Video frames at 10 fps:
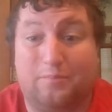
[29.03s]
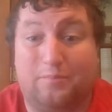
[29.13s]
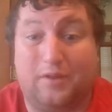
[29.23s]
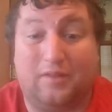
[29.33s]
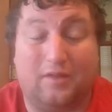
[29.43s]

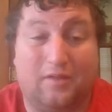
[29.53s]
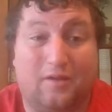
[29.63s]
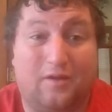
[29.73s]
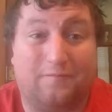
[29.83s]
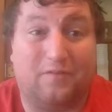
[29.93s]
be the
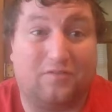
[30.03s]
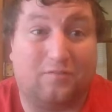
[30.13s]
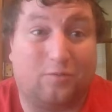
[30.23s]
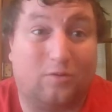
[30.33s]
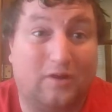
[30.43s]

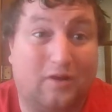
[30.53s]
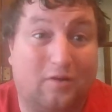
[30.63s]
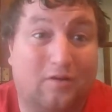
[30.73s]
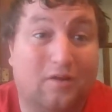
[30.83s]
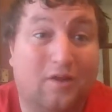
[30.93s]
offensive
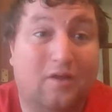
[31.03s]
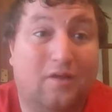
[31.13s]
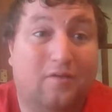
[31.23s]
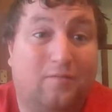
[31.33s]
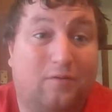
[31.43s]
coordinator
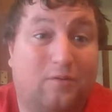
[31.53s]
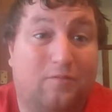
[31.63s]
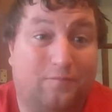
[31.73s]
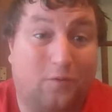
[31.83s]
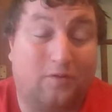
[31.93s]

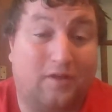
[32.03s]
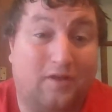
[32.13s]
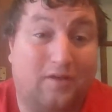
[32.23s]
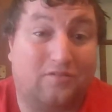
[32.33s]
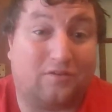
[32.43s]
for the
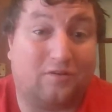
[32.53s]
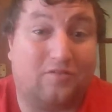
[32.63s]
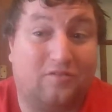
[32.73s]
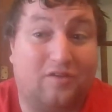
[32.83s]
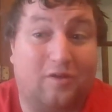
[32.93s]

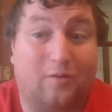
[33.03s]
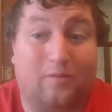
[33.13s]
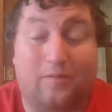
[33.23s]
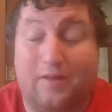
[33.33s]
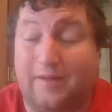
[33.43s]
Huskers.
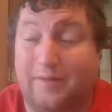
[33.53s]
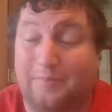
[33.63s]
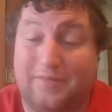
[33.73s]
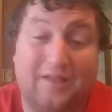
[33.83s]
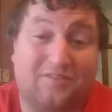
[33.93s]
So
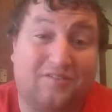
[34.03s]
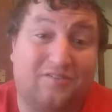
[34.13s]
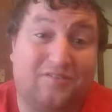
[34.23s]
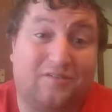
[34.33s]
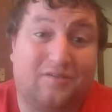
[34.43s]

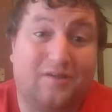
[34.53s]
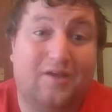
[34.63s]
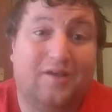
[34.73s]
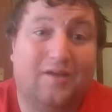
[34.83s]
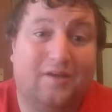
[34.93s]
that's
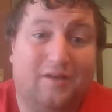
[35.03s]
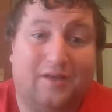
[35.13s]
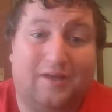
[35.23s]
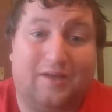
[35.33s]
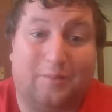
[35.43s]

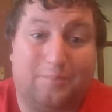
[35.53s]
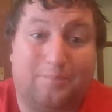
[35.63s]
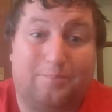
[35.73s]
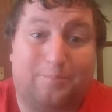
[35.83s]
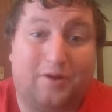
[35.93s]
uh,
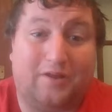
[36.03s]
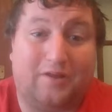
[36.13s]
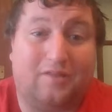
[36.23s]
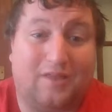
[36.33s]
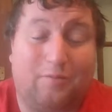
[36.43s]
pretty
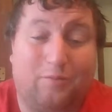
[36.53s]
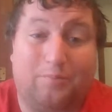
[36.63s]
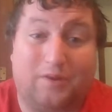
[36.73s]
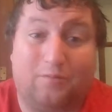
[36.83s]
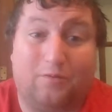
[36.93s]
good. That
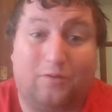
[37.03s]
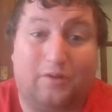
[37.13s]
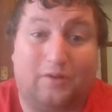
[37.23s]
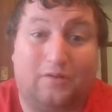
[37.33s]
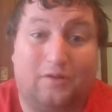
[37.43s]
would be
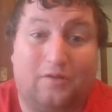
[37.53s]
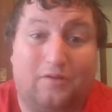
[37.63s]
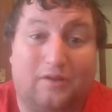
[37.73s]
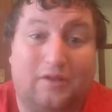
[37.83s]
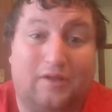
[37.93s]
really
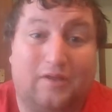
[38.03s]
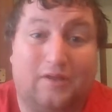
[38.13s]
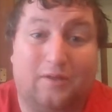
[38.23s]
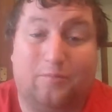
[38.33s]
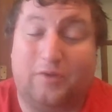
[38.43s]
good to get
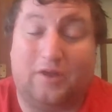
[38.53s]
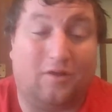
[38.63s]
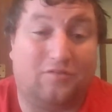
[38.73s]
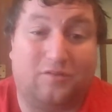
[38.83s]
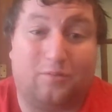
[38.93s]
him. We
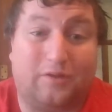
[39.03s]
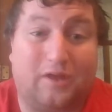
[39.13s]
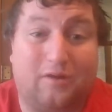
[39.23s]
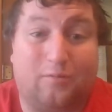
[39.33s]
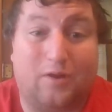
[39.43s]
also
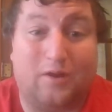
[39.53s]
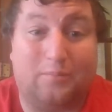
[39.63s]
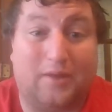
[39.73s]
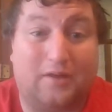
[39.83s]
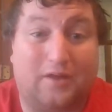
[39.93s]
got a
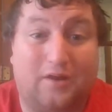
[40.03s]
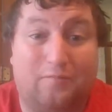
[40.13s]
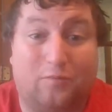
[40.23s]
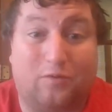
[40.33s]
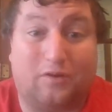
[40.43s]
running back out
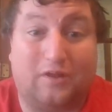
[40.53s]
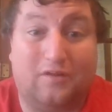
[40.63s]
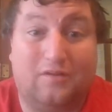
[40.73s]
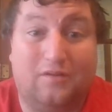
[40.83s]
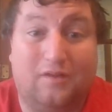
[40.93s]
of
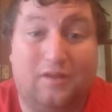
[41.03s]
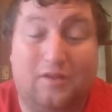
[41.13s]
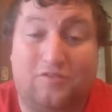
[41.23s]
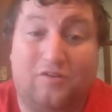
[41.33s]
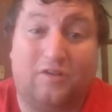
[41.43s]
Oregon in
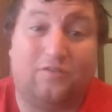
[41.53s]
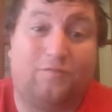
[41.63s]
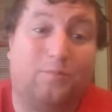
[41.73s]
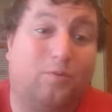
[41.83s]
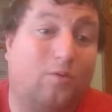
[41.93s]
the
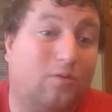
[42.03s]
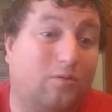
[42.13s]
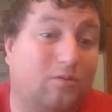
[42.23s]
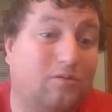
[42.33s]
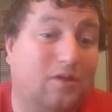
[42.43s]
transfer
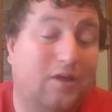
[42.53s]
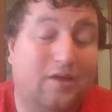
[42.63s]
portal.